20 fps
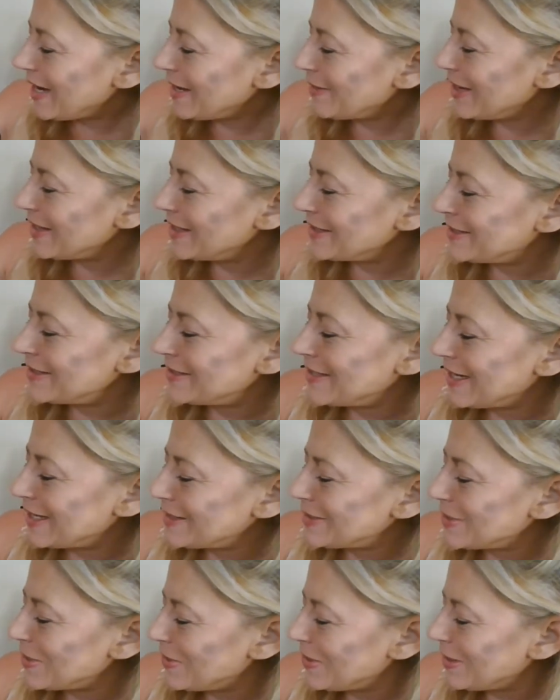anyway, this is
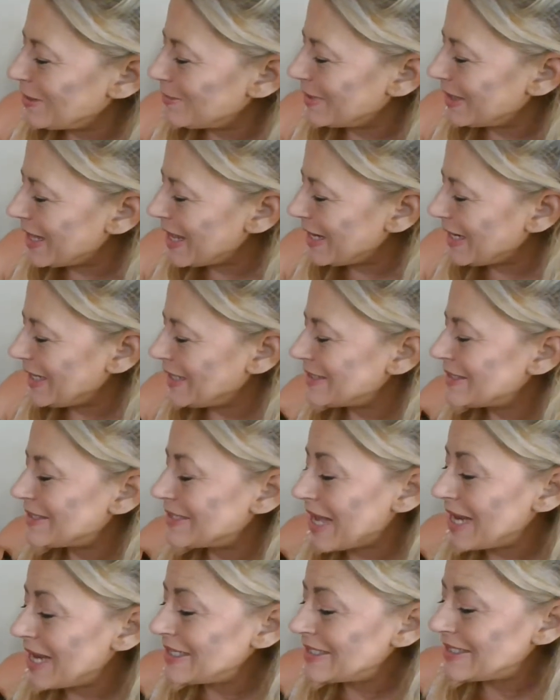Antonio Milani,
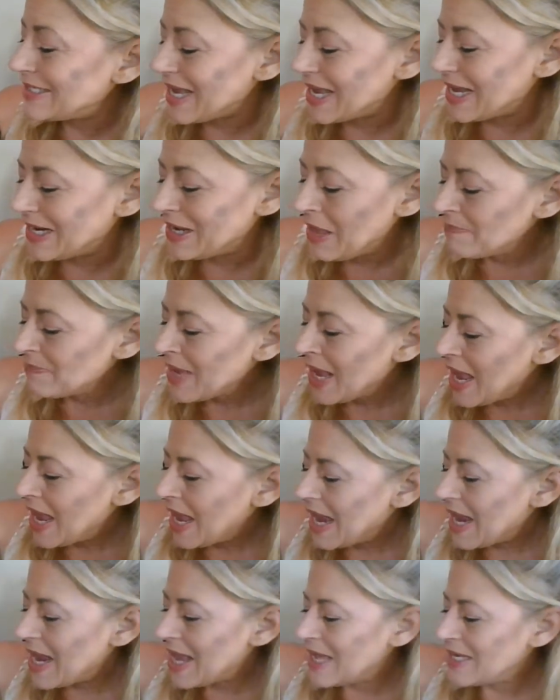size 10
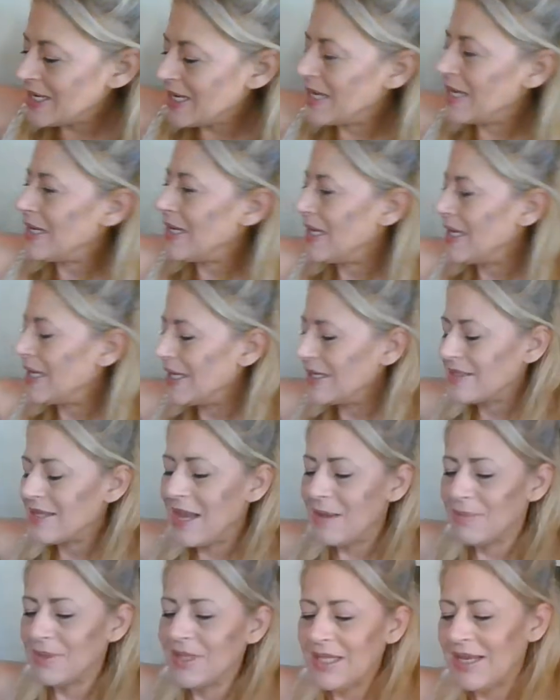and it is,
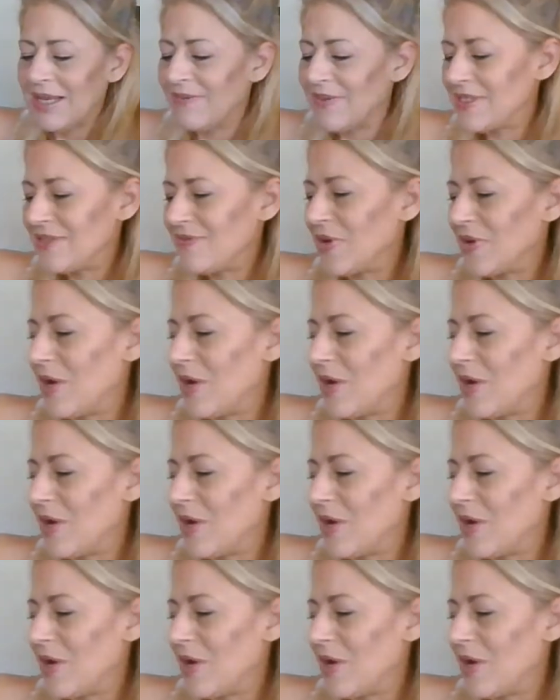I believe it's